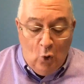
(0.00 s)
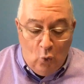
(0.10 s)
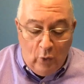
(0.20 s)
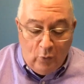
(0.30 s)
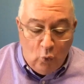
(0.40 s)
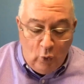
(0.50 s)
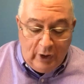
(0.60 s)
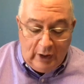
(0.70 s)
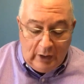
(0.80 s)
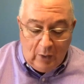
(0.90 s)
When
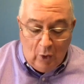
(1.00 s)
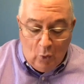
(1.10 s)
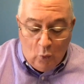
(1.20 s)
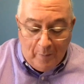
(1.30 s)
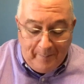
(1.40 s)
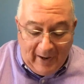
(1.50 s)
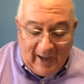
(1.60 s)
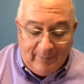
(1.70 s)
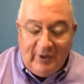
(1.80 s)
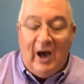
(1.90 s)
we were
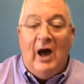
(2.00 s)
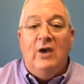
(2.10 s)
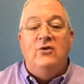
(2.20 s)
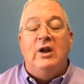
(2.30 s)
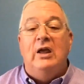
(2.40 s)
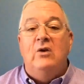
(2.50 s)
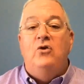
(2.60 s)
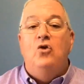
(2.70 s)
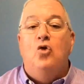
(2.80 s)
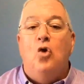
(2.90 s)
baptized
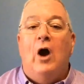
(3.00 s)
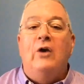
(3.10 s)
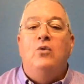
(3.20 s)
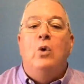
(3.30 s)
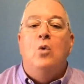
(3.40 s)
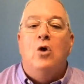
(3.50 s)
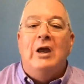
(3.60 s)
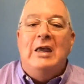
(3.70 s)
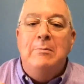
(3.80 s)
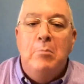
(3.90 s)
into Christ, we were
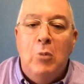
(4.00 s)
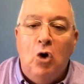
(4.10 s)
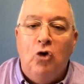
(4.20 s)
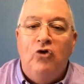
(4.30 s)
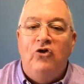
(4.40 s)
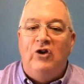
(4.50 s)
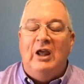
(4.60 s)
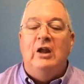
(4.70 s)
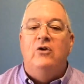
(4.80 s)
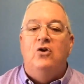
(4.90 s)
immersed
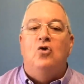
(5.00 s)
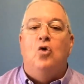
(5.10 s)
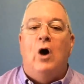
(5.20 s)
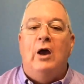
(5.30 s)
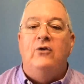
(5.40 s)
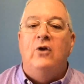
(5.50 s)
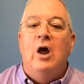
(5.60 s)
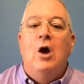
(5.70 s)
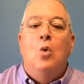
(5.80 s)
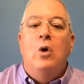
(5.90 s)
into Christ,
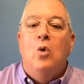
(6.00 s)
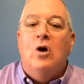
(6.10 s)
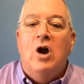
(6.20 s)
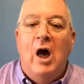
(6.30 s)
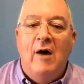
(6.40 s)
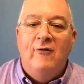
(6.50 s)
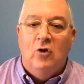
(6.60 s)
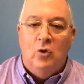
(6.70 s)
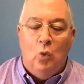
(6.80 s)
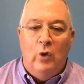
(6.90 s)
we were
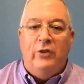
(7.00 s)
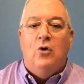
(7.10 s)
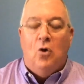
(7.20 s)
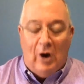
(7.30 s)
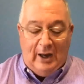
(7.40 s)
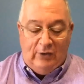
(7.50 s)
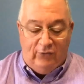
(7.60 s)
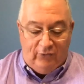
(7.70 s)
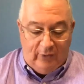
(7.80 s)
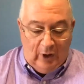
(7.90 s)
covered with
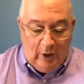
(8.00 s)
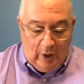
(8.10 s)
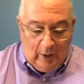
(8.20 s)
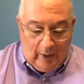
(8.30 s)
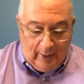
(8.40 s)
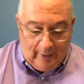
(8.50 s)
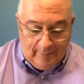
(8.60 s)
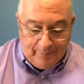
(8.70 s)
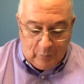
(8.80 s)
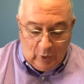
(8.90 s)
Christ.
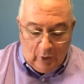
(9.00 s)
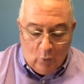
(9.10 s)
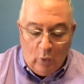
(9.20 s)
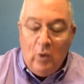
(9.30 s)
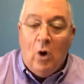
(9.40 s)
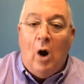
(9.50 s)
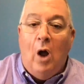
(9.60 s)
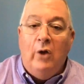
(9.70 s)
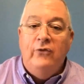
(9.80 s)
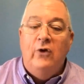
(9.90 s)
Um, we were
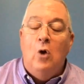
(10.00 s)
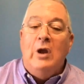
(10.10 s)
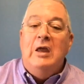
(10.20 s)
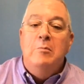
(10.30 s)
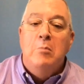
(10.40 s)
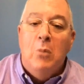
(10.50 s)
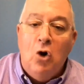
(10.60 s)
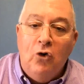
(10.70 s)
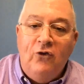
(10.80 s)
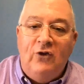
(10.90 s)
also
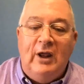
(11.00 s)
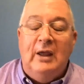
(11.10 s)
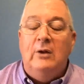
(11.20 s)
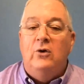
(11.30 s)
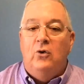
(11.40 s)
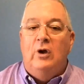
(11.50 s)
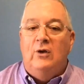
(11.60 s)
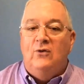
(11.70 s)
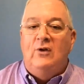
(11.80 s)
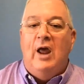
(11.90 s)
immersed into
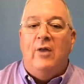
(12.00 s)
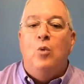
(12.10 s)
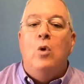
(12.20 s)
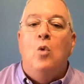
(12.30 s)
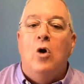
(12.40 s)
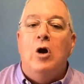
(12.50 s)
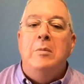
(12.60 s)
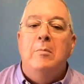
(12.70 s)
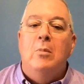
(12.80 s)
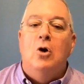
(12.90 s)
his death. We were
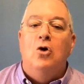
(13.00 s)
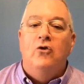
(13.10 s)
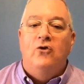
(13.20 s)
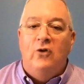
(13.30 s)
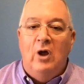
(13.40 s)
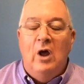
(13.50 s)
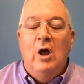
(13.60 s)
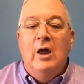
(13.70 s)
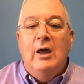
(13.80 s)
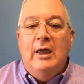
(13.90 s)
immersed
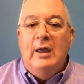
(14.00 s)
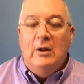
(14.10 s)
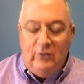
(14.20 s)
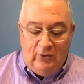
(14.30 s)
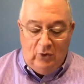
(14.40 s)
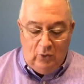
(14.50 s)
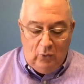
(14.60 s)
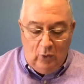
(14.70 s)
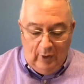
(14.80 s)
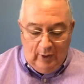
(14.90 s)

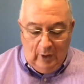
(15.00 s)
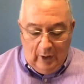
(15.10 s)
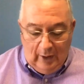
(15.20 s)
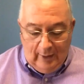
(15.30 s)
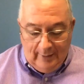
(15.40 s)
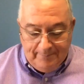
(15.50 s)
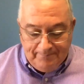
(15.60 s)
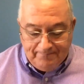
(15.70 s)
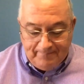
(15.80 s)
into um,